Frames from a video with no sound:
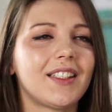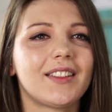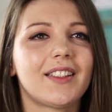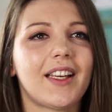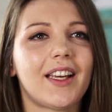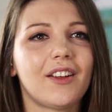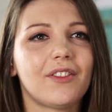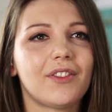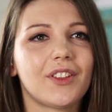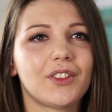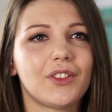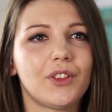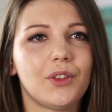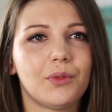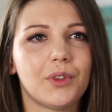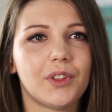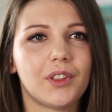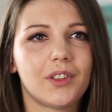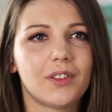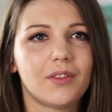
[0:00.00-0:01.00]
safe as you
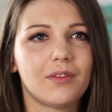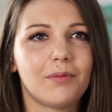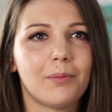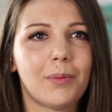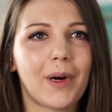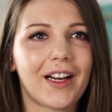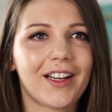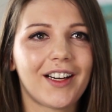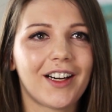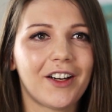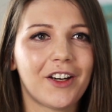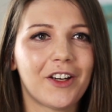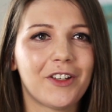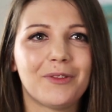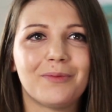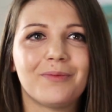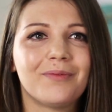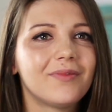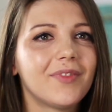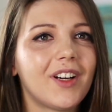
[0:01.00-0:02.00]
would back at
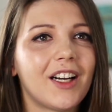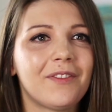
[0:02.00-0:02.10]
home.